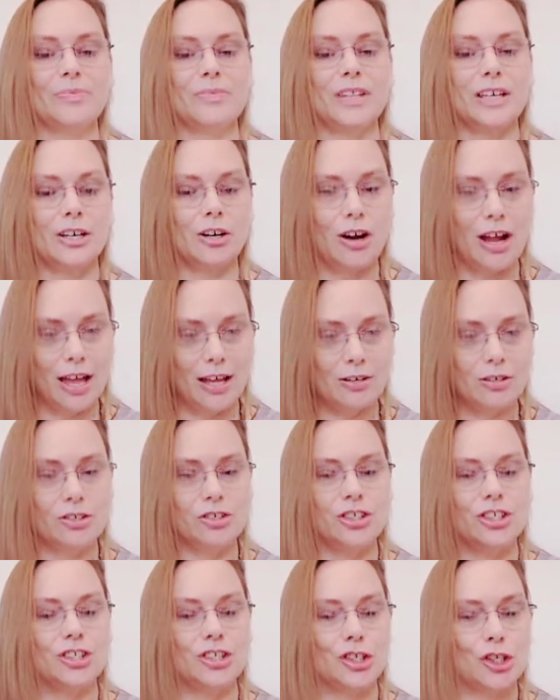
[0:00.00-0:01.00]
that our
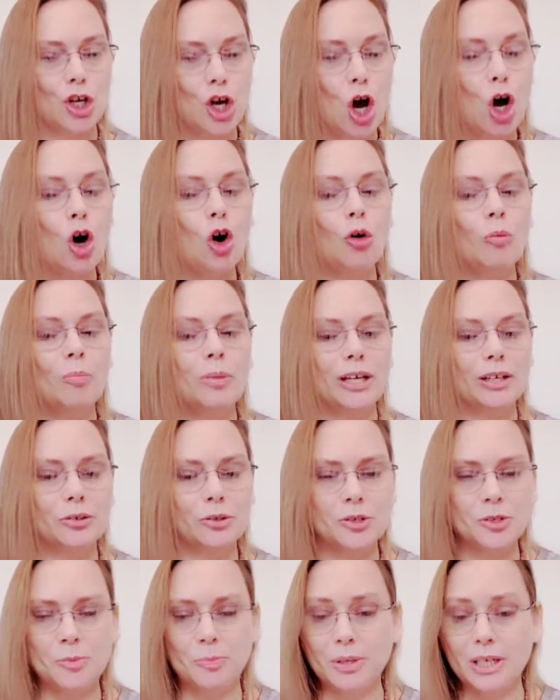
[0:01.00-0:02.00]
energy just
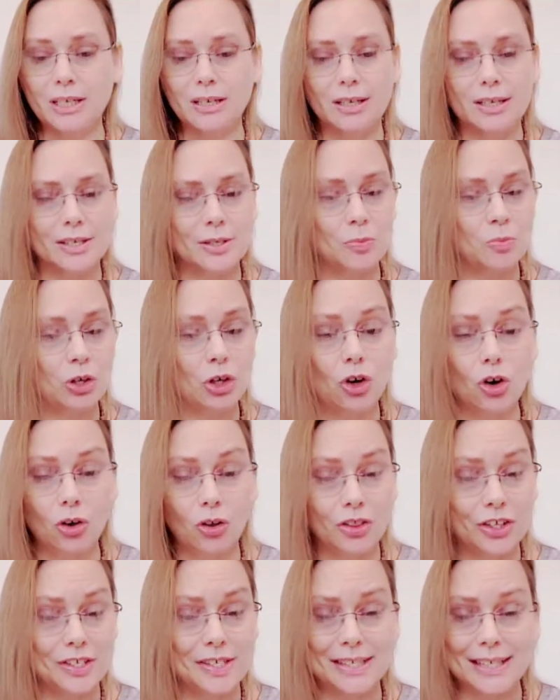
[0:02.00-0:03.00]
commingles because we're
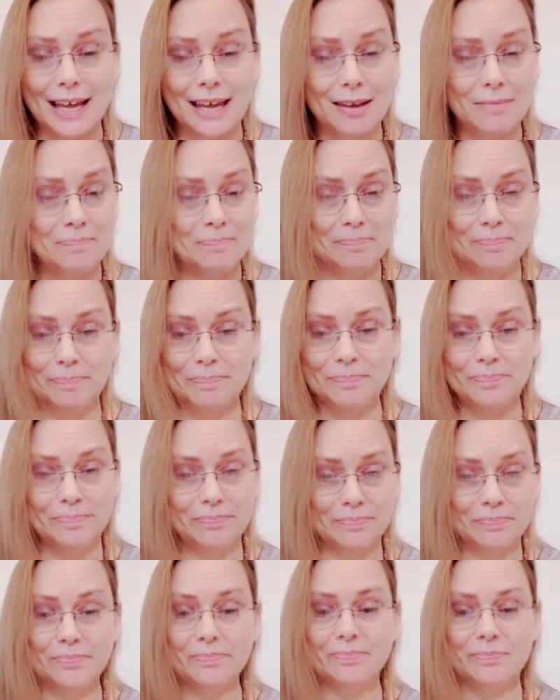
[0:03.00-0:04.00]
all the same,
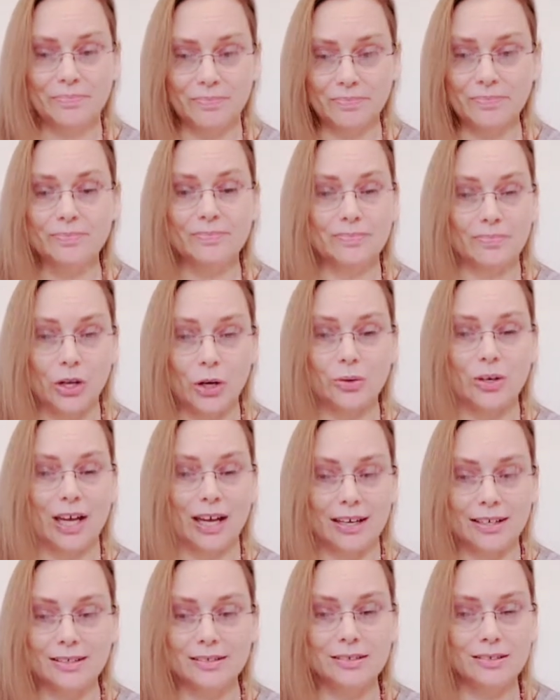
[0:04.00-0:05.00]

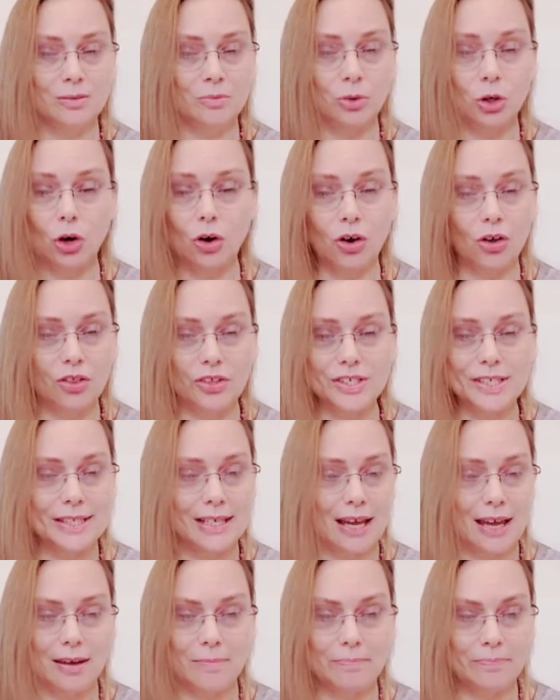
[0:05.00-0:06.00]
okay? We're all the
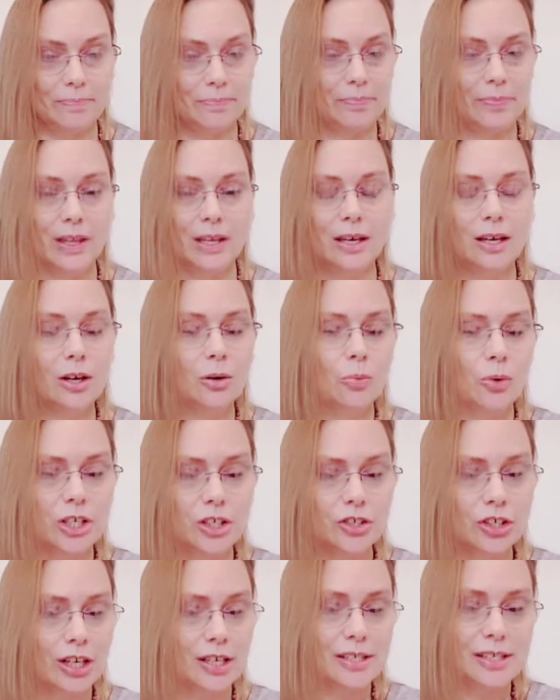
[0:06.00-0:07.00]
same. We
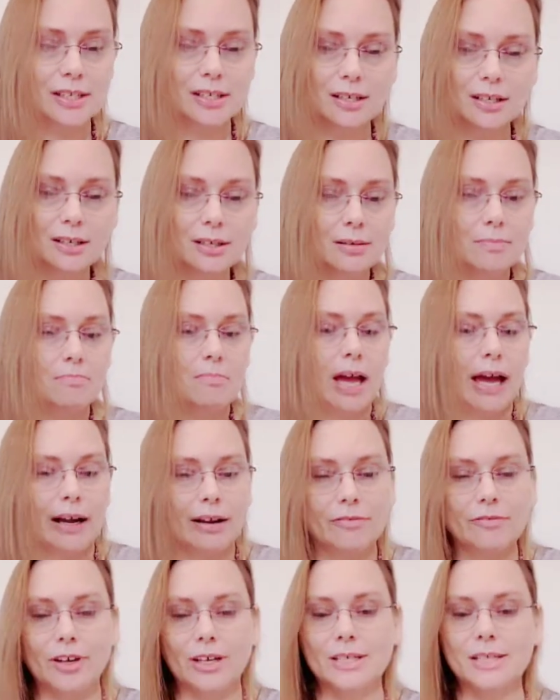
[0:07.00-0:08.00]
just
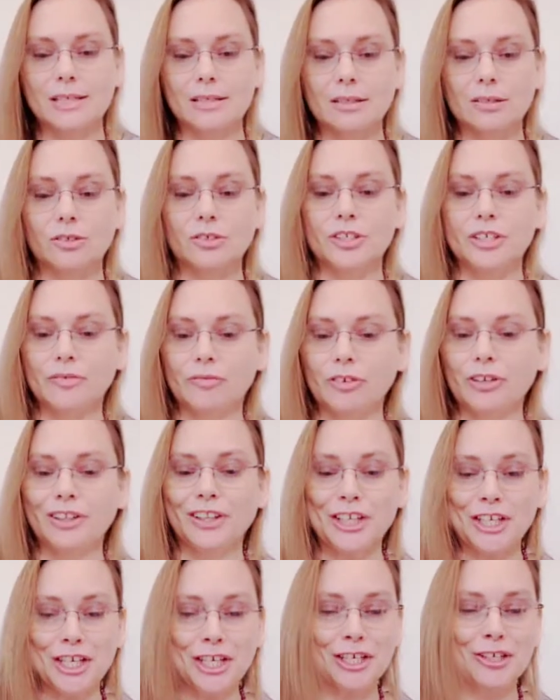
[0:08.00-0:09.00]
manifest a little
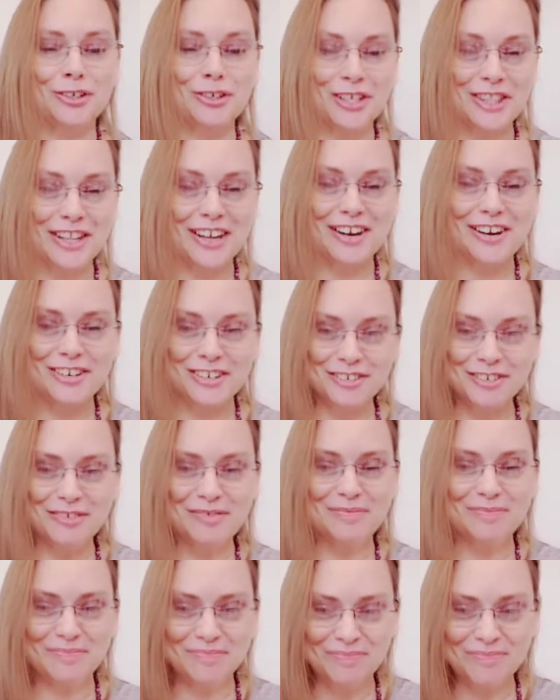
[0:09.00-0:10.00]
differently here and there.
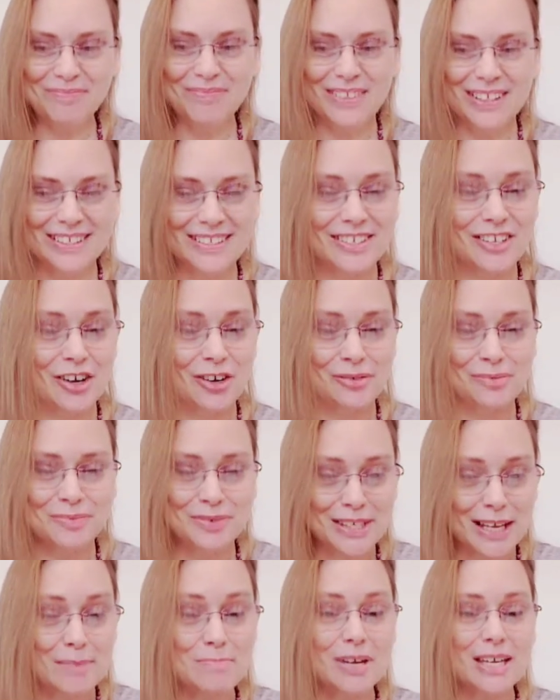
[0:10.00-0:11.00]
So
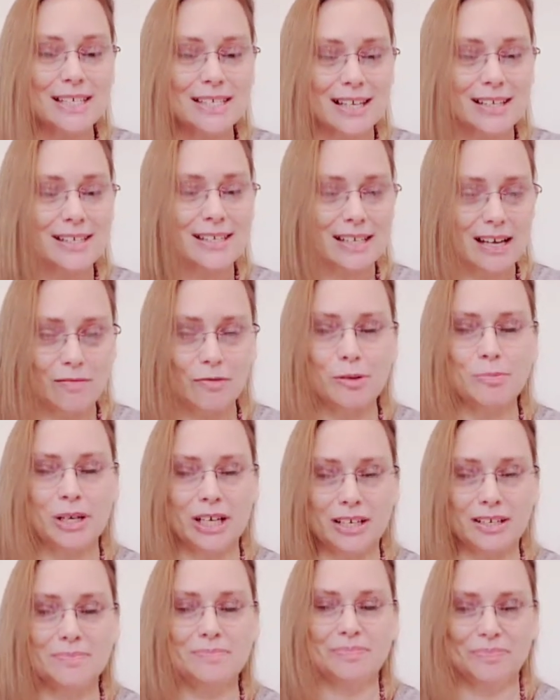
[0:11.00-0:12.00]
does that make sense to
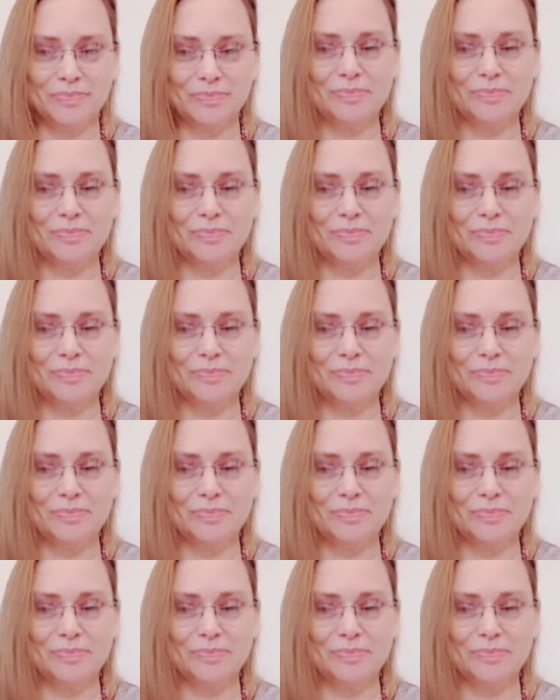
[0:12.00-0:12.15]
everybody?